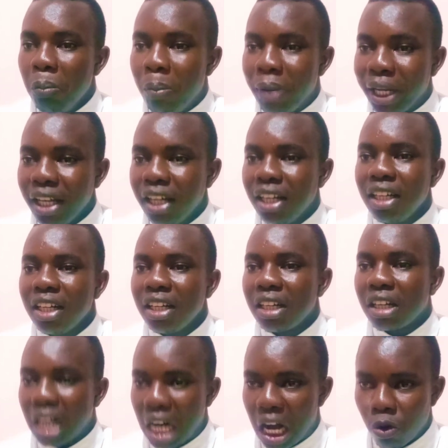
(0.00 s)
big
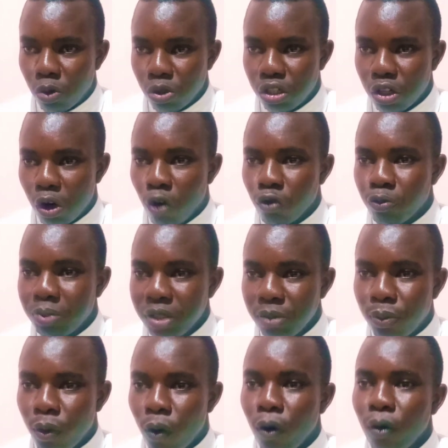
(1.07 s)
crowd of
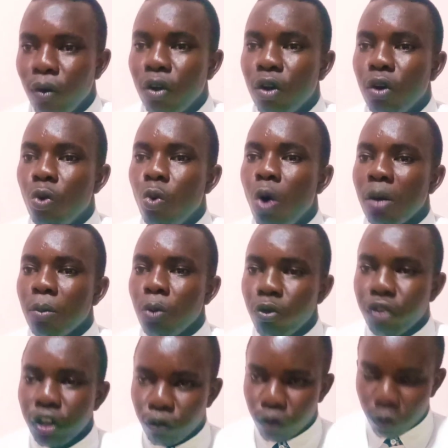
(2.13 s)
people who are
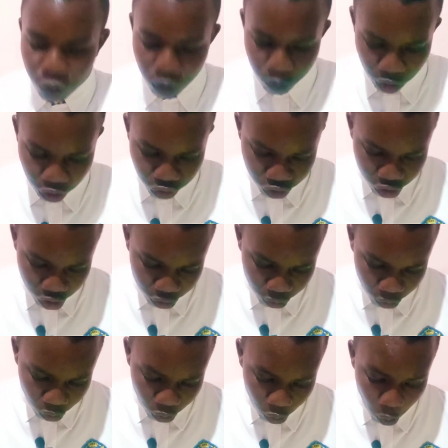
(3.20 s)
moving from the
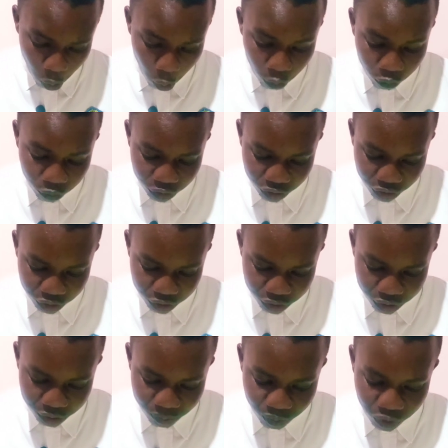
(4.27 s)
ministerial
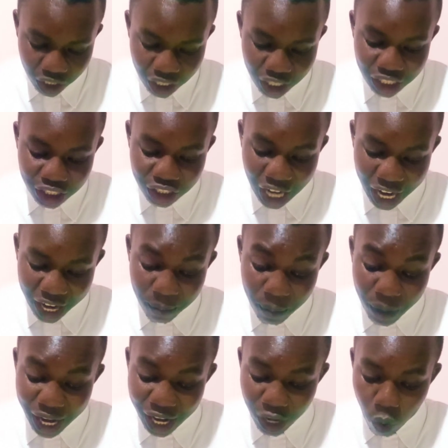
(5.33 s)
offices.
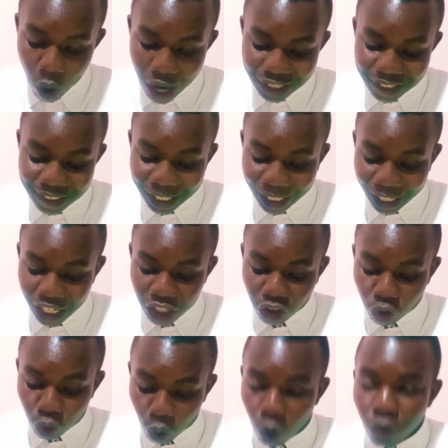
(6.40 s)
Time had once again
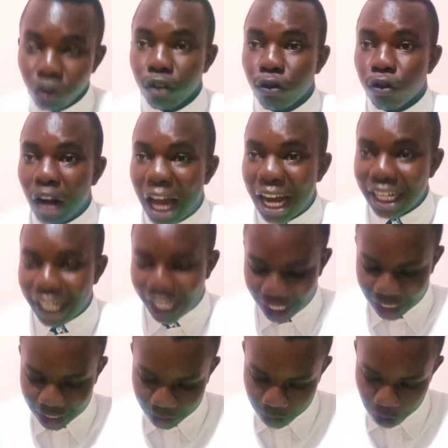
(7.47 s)
thrown the
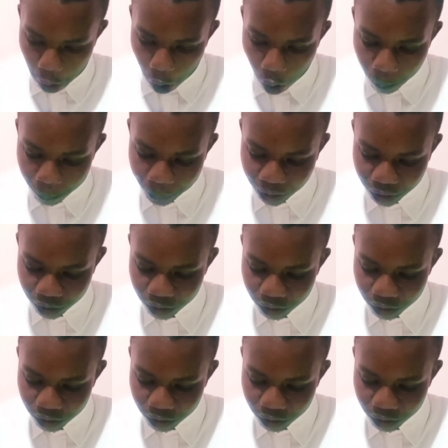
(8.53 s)
floodgates open.